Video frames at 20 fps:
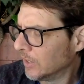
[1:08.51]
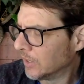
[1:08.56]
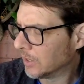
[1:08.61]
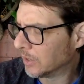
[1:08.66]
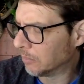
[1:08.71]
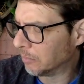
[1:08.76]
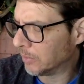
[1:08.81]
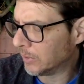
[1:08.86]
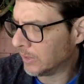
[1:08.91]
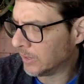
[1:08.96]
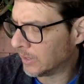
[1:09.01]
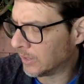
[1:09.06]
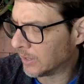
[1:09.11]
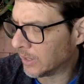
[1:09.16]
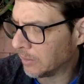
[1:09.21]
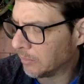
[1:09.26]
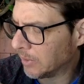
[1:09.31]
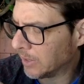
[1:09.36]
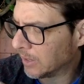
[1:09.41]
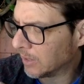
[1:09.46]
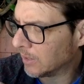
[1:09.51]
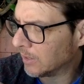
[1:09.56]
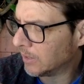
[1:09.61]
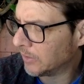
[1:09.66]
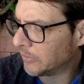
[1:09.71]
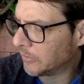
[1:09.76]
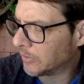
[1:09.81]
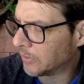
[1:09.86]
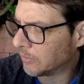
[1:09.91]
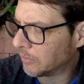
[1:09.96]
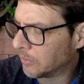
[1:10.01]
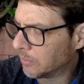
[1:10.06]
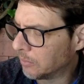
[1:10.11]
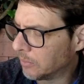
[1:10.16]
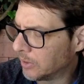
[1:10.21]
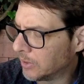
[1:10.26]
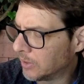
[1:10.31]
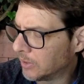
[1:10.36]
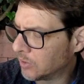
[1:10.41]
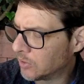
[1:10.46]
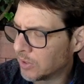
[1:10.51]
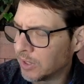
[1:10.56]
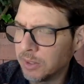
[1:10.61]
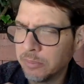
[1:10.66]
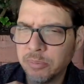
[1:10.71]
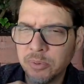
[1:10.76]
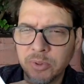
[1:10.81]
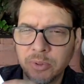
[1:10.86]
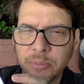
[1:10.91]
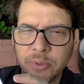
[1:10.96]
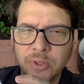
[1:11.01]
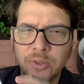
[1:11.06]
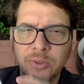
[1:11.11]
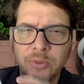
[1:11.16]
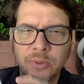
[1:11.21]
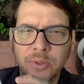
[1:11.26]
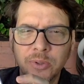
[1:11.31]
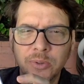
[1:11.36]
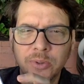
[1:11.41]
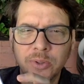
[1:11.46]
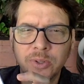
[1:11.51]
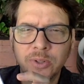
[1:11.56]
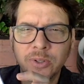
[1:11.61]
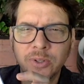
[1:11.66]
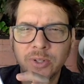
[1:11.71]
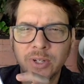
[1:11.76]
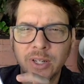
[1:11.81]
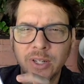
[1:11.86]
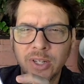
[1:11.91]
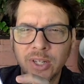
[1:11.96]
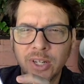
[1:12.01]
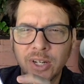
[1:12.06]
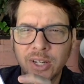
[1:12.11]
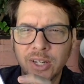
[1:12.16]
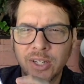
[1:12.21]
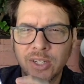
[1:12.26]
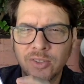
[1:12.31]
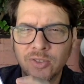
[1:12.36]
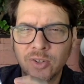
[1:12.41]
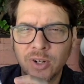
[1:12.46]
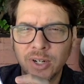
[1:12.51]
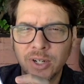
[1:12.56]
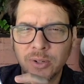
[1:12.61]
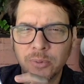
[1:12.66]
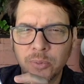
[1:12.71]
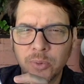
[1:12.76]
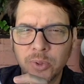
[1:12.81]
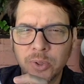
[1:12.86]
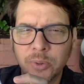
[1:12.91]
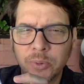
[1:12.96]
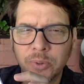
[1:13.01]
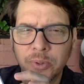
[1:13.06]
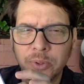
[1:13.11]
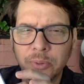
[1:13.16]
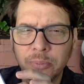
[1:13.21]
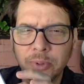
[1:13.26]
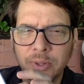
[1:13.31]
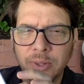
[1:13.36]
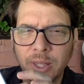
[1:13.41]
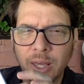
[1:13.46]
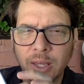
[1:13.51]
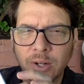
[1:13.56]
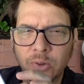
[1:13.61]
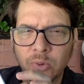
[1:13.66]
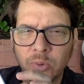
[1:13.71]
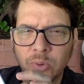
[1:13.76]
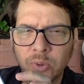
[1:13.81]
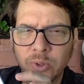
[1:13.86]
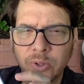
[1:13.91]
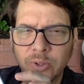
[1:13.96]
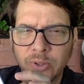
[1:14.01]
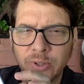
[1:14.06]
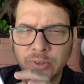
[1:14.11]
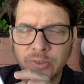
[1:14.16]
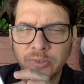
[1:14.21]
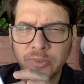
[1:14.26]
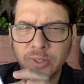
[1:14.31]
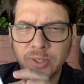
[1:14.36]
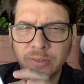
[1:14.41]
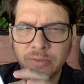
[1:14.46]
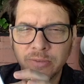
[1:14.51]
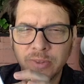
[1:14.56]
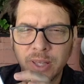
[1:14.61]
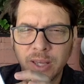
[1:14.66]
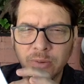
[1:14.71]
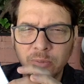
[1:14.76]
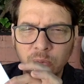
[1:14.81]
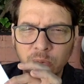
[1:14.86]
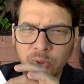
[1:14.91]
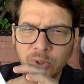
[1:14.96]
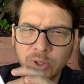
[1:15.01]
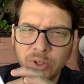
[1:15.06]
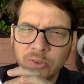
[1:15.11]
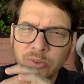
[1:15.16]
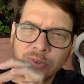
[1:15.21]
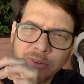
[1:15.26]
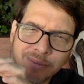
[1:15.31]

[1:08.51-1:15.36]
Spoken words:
completed, I make a list of them and then try to put them into an order, and then I try to work with them in that order to see if that works.